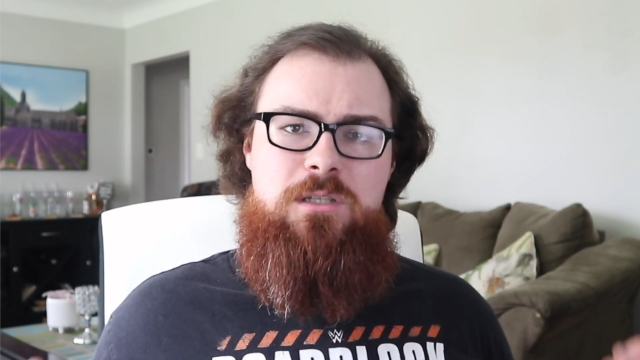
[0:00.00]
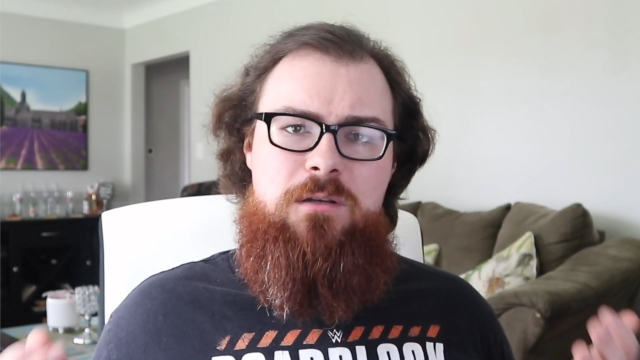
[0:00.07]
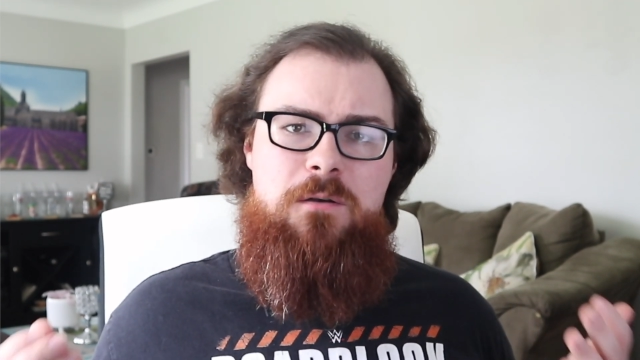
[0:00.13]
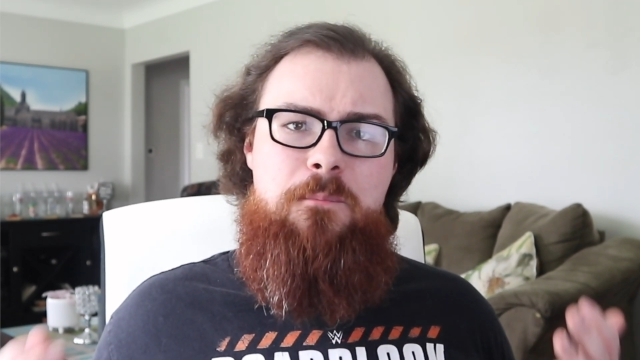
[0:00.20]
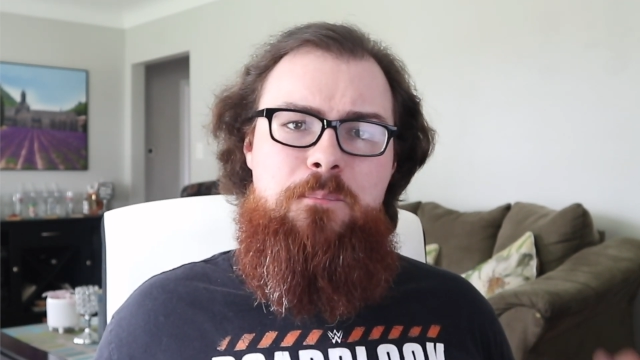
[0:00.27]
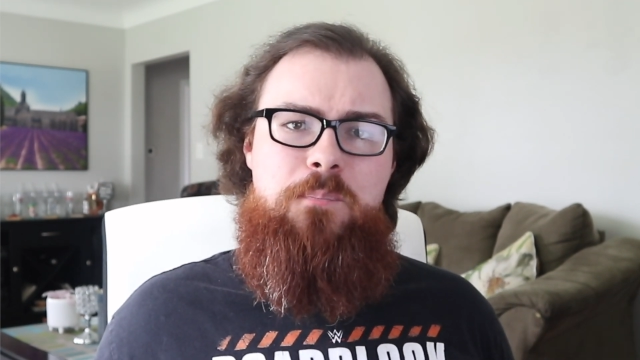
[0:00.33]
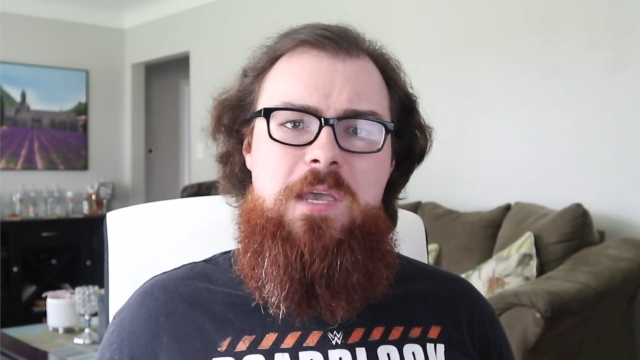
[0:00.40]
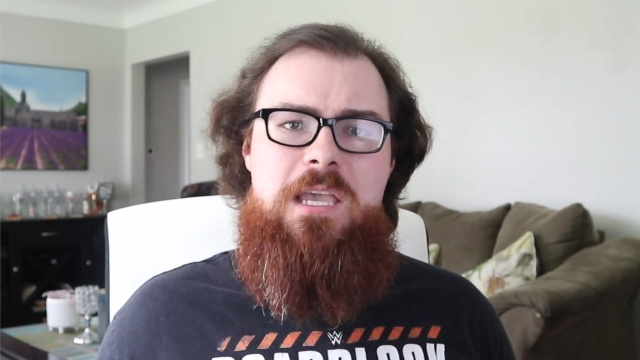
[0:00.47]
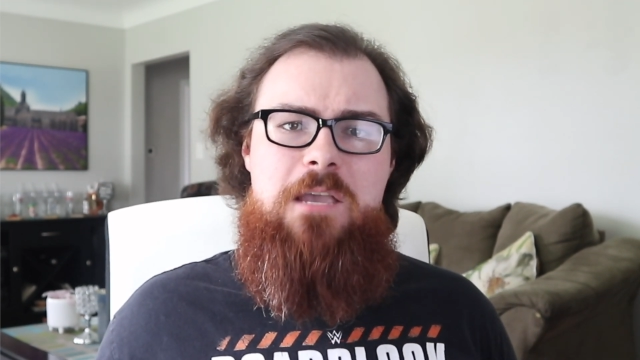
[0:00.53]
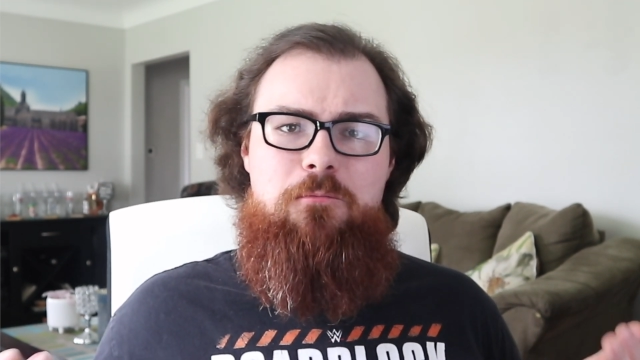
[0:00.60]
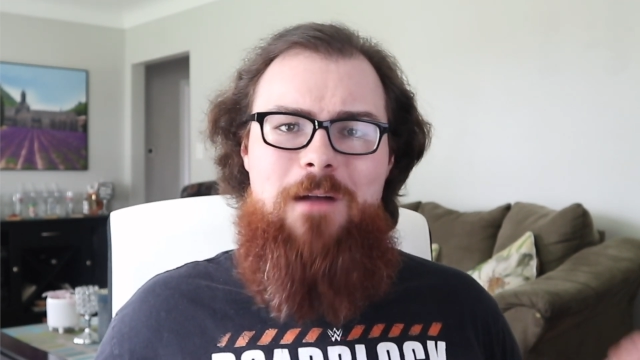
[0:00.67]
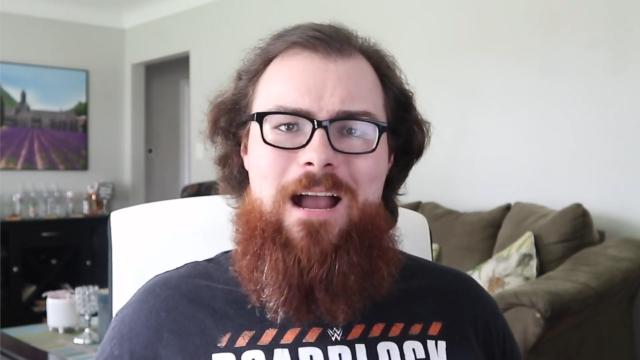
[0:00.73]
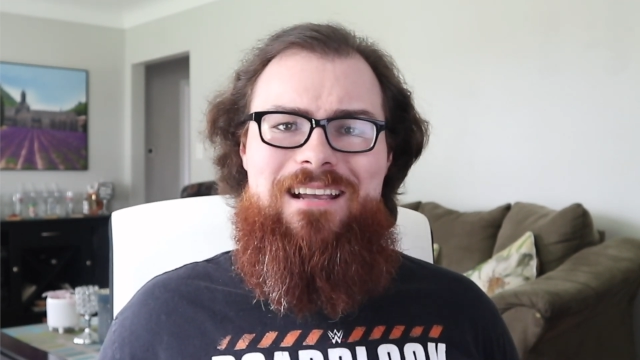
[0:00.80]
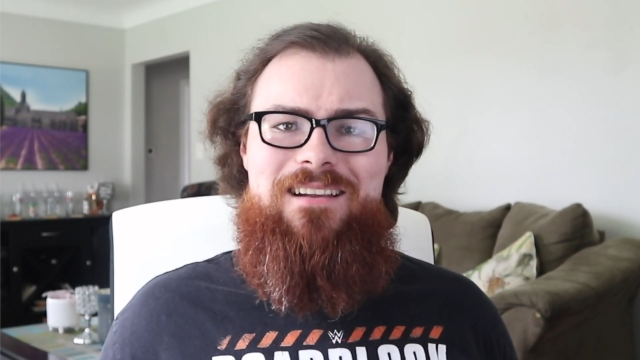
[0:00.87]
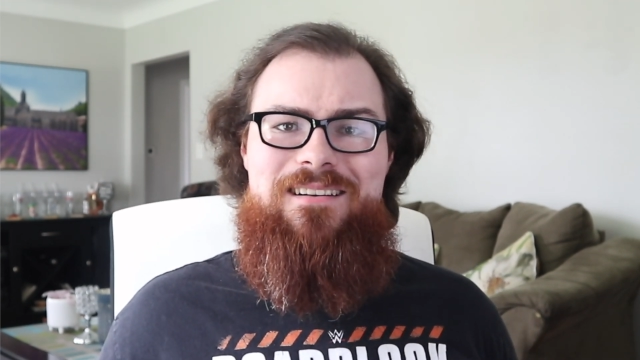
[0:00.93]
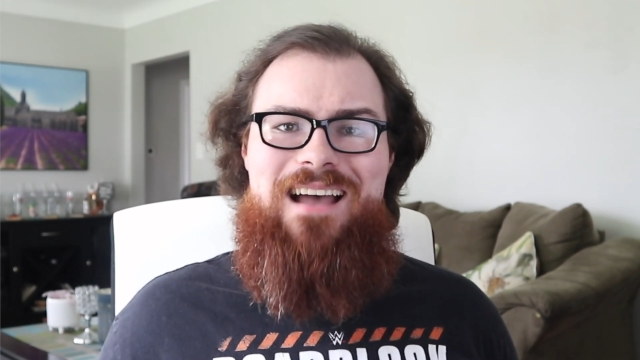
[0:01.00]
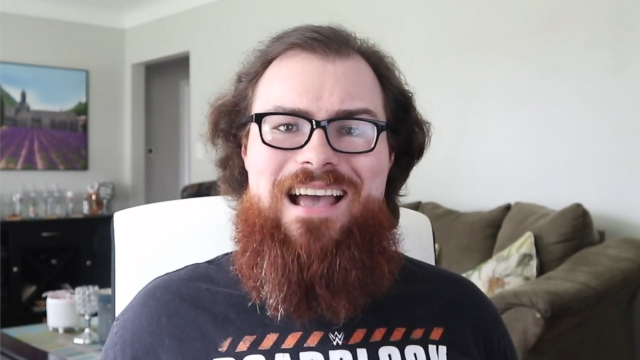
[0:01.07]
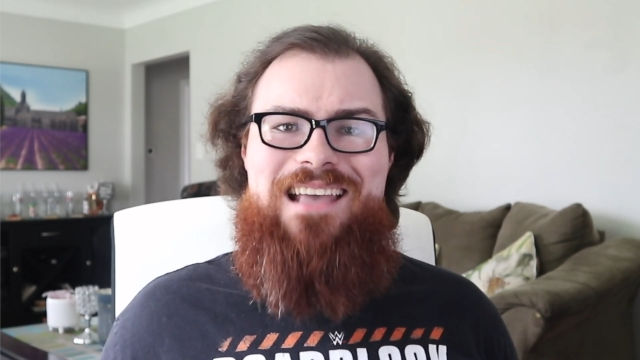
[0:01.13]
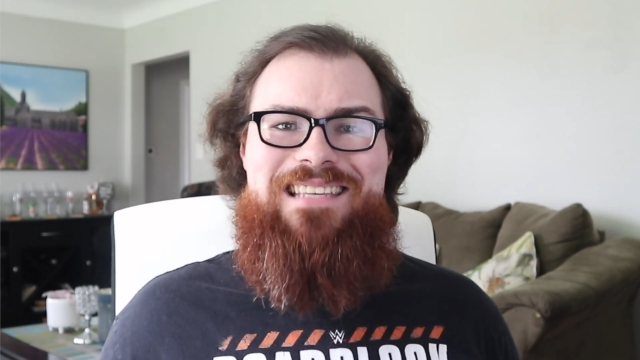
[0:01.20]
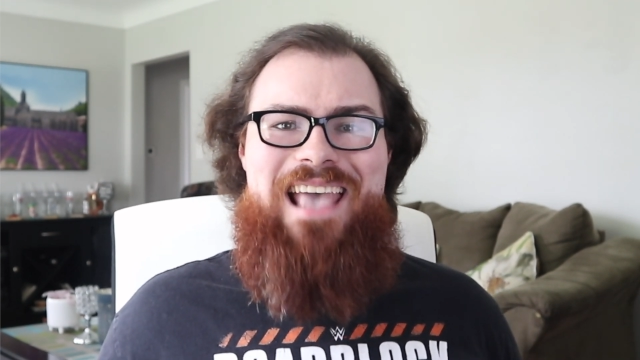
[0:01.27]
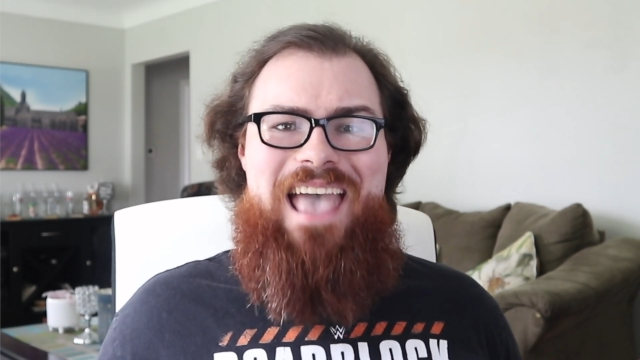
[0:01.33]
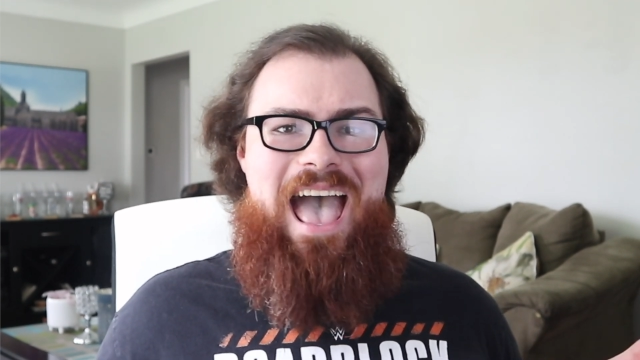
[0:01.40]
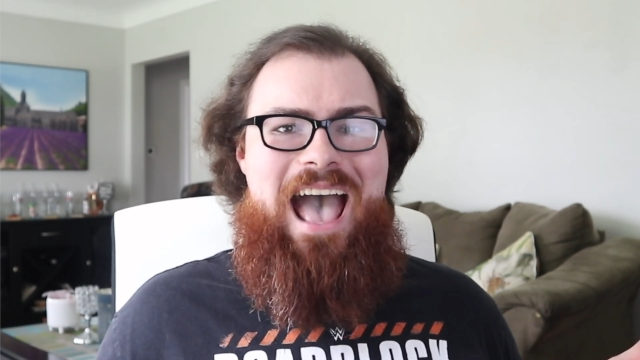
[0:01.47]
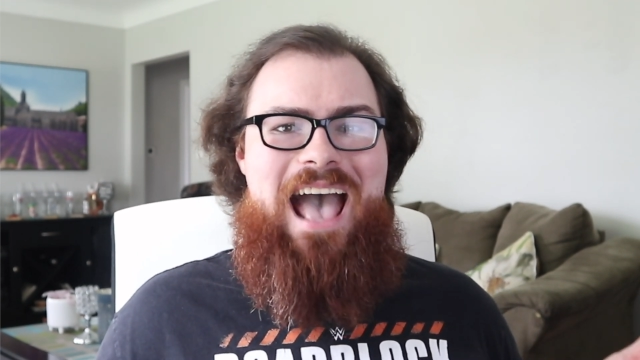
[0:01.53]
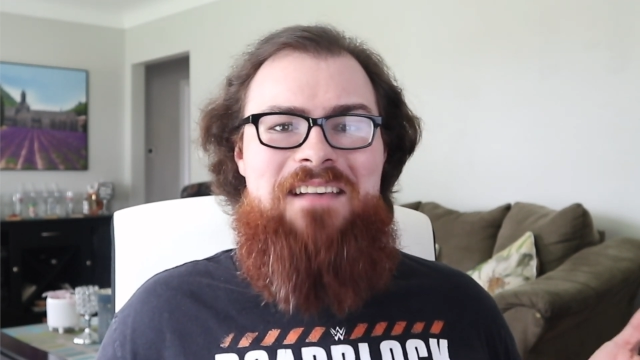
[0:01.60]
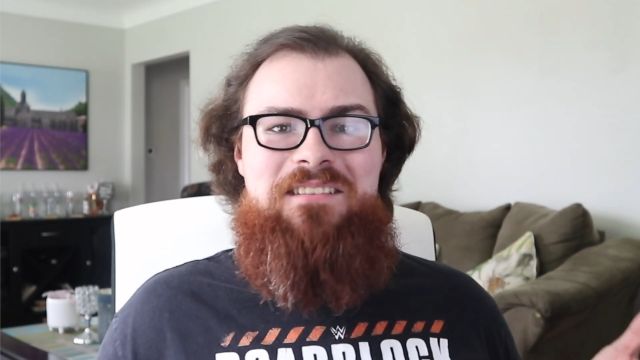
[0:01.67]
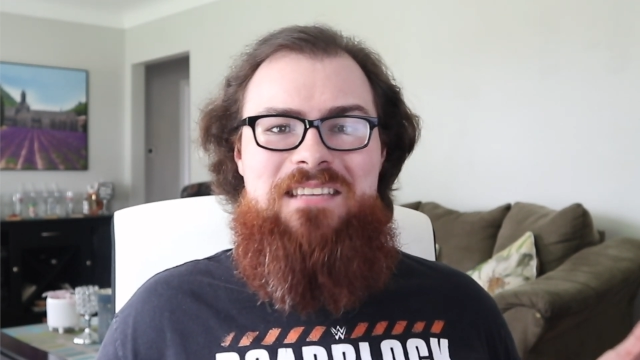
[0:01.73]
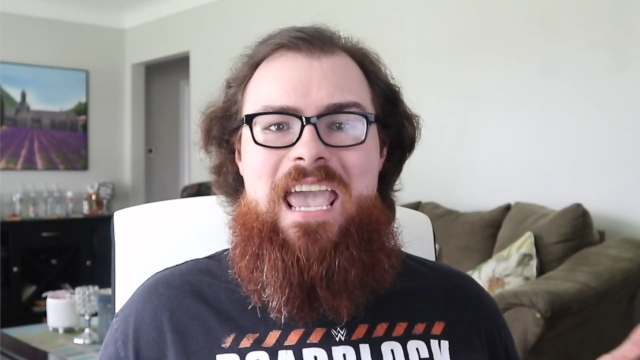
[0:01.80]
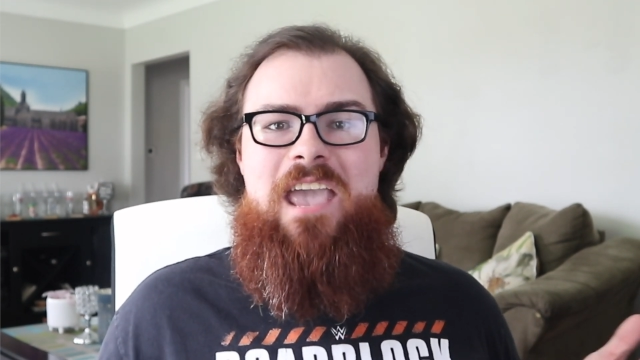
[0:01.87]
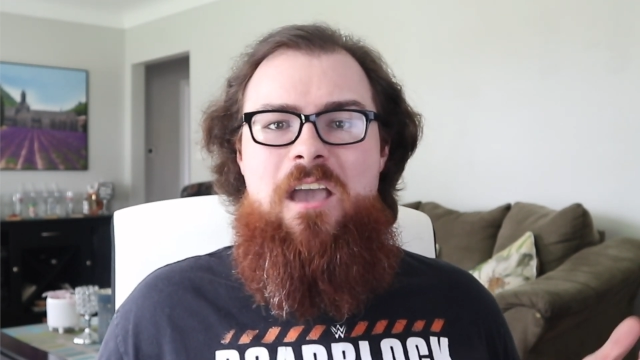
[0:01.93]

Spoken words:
to be recognized as a